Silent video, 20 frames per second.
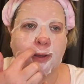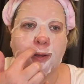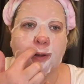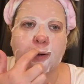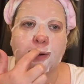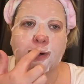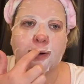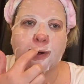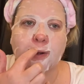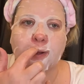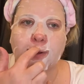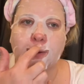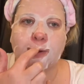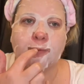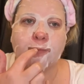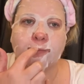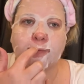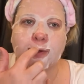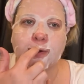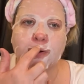in an
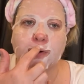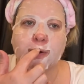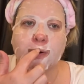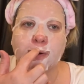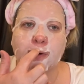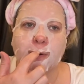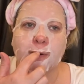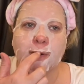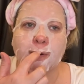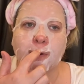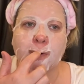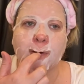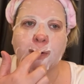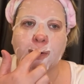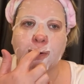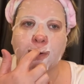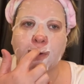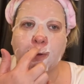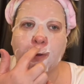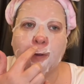elevator?
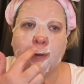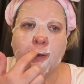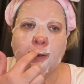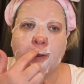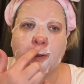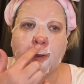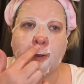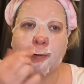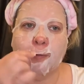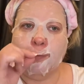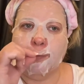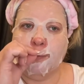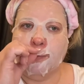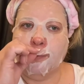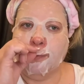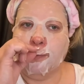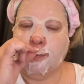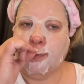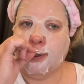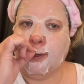
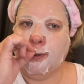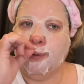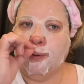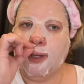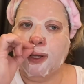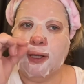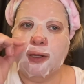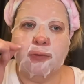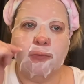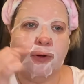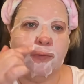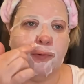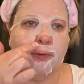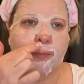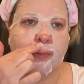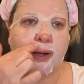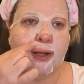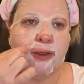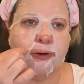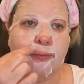I don't think either one would
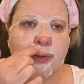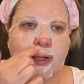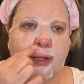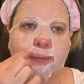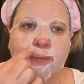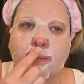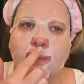bother me.